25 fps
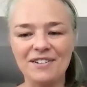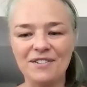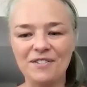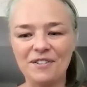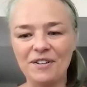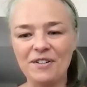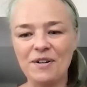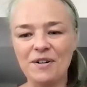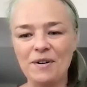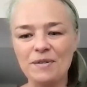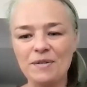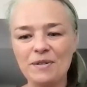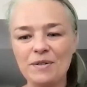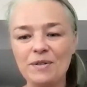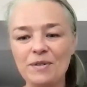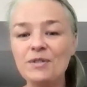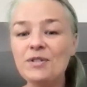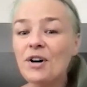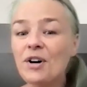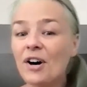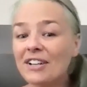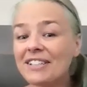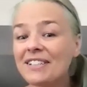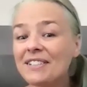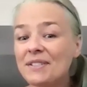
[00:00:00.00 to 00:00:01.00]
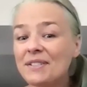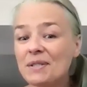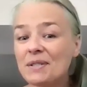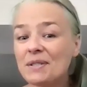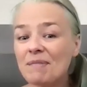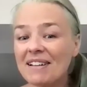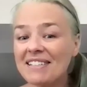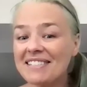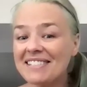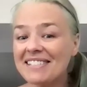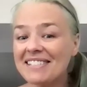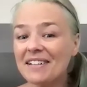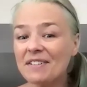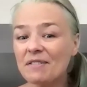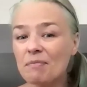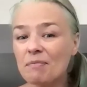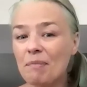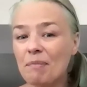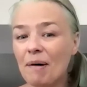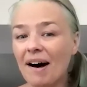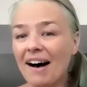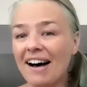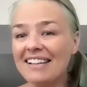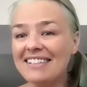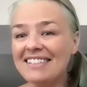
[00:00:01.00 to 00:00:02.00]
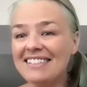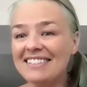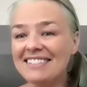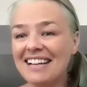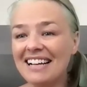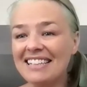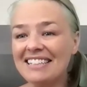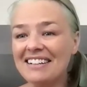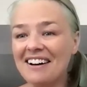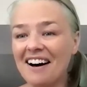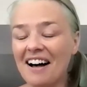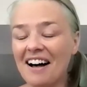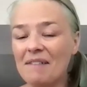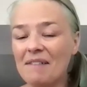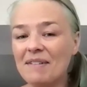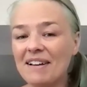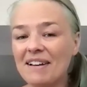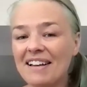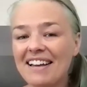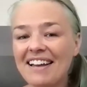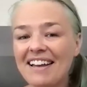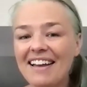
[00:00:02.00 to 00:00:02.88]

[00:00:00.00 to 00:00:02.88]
or go to talkingtomyselfpod.com.